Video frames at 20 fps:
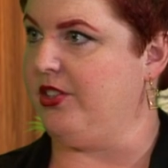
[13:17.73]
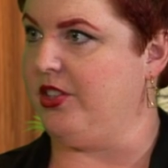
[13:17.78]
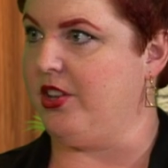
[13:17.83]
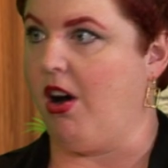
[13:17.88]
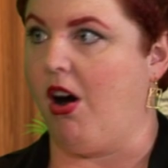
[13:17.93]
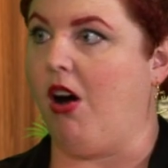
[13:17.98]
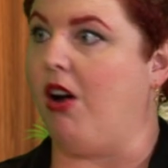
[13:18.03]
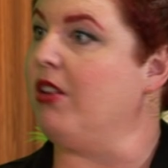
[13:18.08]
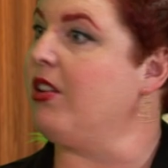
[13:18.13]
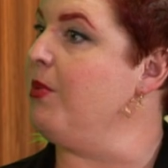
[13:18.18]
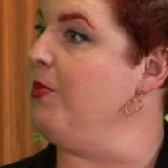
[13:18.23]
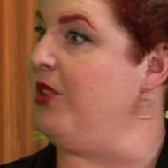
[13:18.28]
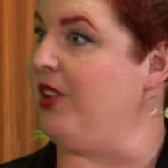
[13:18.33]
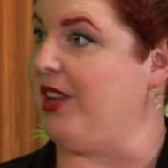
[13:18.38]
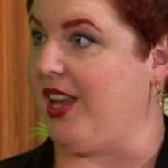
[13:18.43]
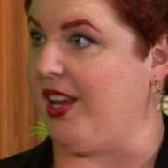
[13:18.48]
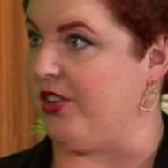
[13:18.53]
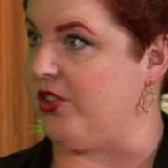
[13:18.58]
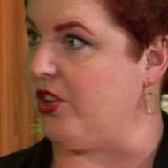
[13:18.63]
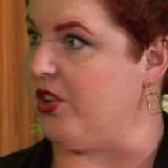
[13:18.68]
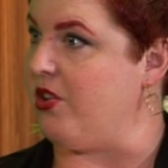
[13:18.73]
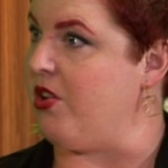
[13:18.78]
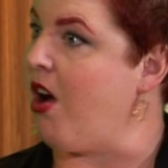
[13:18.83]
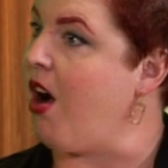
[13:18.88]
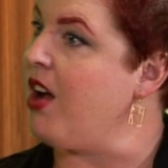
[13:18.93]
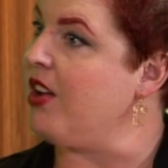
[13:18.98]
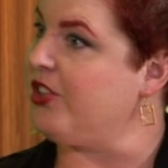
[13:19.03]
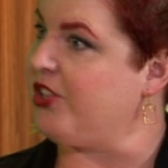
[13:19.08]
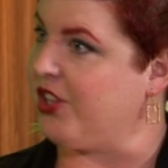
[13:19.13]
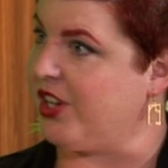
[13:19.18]
All communication,
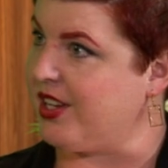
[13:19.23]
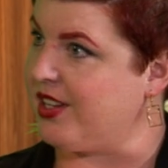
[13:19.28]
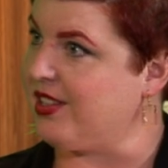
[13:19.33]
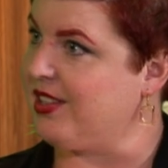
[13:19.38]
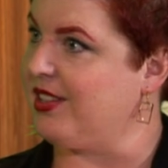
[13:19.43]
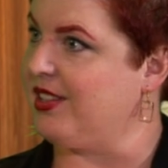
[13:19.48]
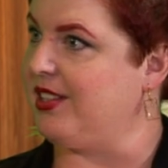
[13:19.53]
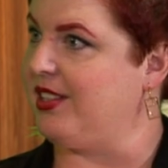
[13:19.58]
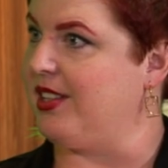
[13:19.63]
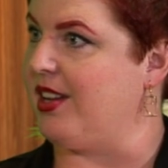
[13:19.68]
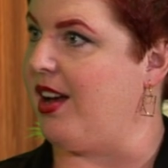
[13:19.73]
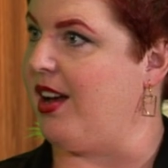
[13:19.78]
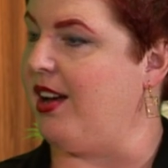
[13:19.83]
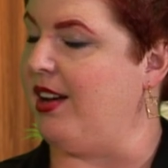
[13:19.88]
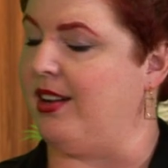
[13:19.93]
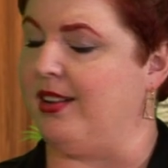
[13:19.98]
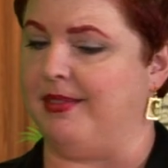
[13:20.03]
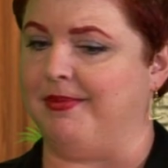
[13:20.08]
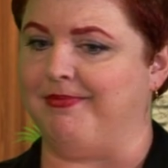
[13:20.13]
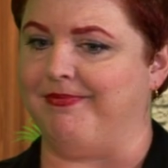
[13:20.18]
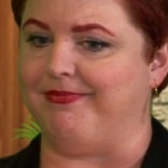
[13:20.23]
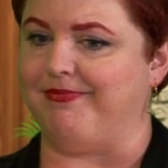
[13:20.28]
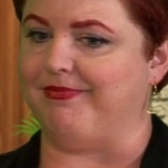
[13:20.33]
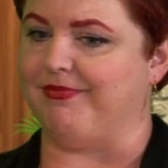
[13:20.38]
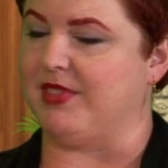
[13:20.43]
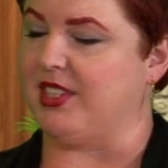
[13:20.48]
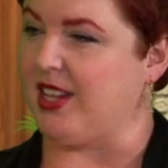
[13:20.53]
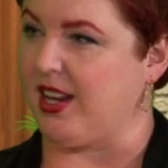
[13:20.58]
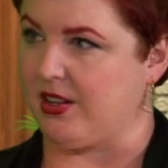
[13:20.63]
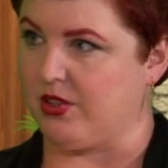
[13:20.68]
not just um,
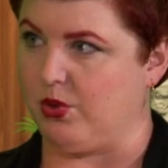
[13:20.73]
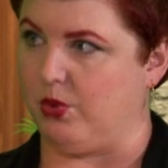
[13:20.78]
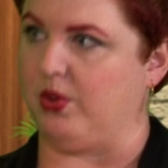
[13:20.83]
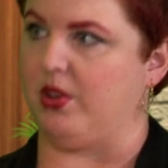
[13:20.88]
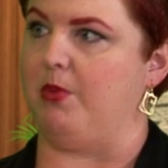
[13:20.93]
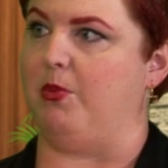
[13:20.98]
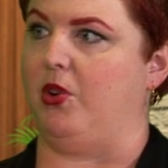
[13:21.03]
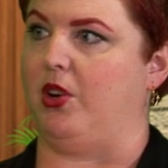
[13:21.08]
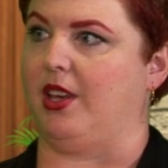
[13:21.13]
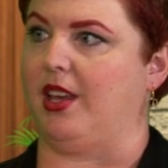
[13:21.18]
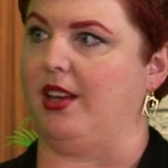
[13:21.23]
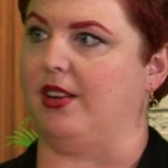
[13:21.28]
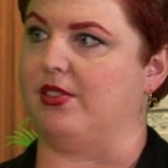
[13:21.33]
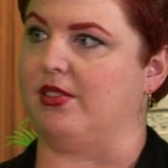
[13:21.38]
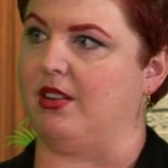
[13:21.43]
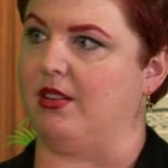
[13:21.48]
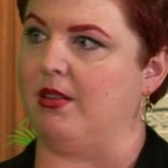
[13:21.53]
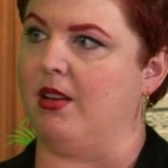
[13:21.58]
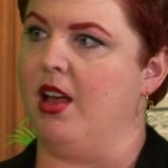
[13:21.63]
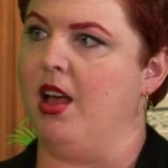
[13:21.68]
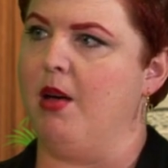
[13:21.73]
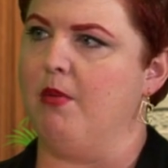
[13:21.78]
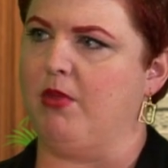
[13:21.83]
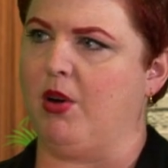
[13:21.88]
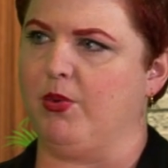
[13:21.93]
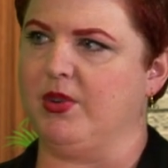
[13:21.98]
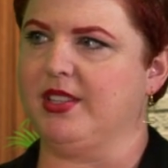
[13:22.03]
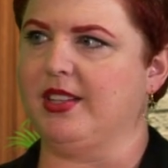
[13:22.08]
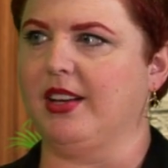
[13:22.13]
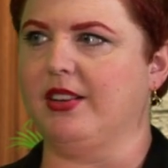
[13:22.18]
sexual communication. But
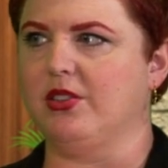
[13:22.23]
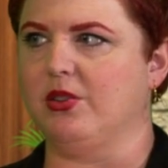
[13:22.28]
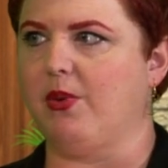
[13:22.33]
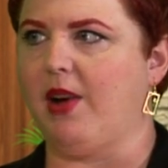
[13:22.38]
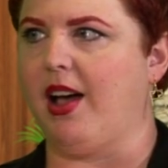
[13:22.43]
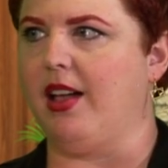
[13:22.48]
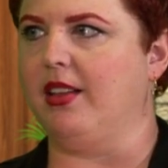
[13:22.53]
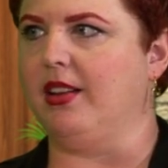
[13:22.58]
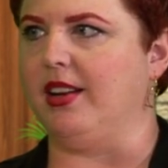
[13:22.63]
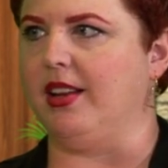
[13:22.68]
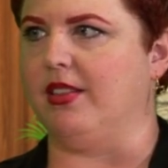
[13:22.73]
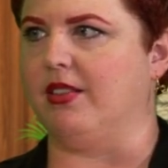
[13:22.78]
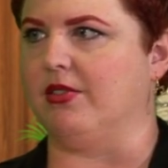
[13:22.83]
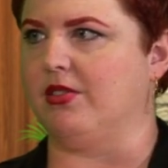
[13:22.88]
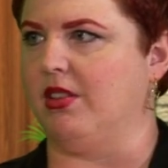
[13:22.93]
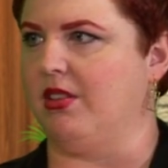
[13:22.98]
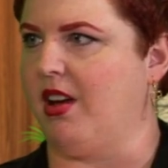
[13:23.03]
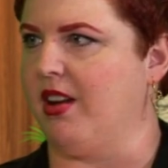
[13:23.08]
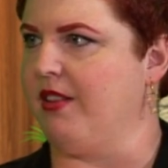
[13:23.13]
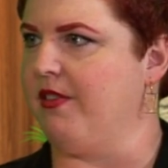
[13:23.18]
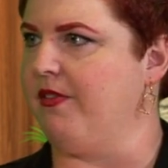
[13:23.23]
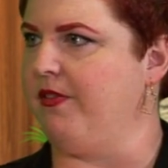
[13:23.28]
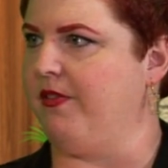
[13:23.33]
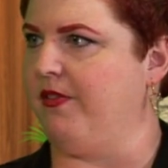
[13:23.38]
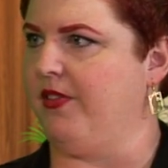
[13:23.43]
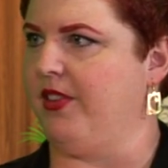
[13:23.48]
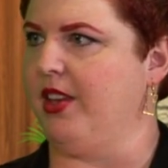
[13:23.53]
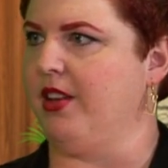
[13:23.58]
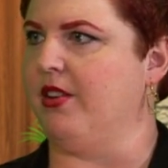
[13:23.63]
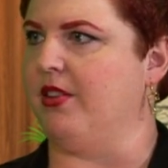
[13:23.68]
with sexuality, there's a lot of
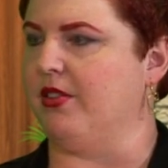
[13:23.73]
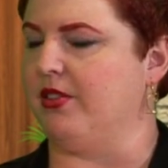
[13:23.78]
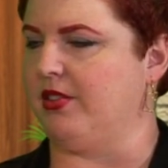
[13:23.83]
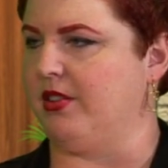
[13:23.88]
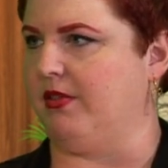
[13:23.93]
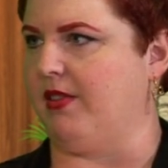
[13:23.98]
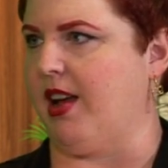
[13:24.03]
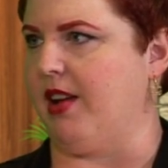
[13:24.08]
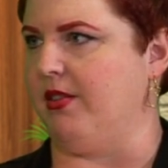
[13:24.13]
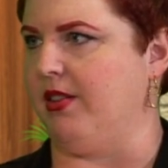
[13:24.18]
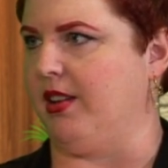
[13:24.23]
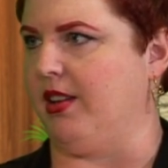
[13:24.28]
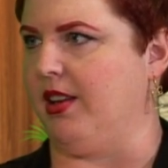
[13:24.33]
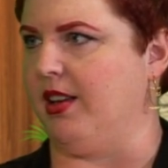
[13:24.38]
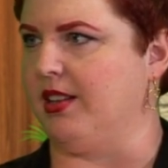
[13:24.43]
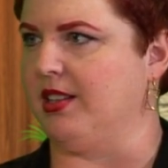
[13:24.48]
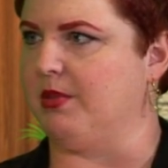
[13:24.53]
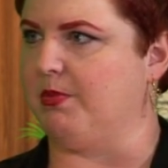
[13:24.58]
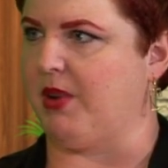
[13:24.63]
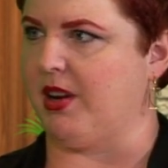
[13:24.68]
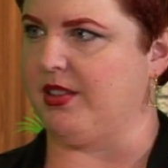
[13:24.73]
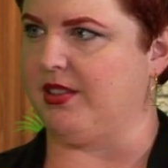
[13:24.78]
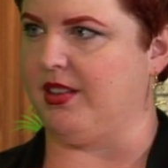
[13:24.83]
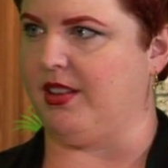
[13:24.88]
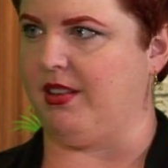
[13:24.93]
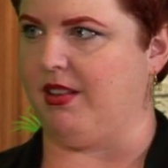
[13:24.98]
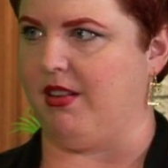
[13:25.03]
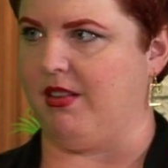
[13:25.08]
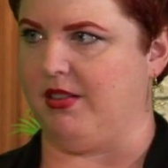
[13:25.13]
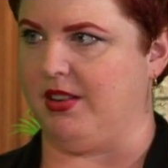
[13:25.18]
fear surrounding
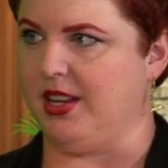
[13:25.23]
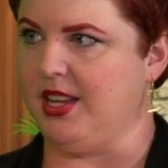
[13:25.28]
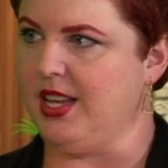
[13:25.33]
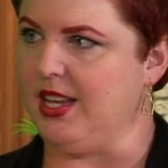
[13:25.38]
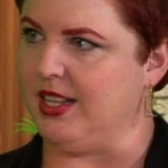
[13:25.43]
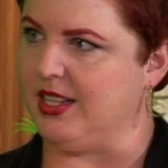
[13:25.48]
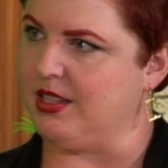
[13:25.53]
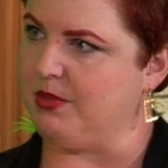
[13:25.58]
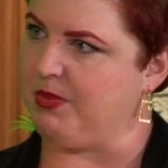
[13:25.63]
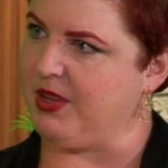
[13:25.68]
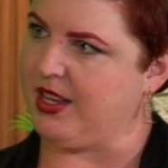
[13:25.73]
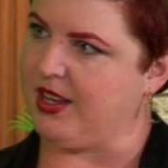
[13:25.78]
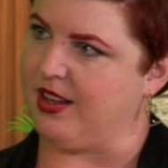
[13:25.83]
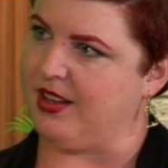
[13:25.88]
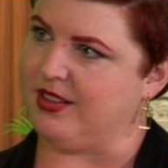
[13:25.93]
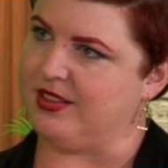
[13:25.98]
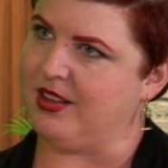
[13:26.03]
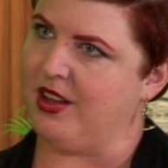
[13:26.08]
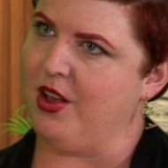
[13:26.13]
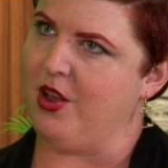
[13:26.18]
expressing our needs because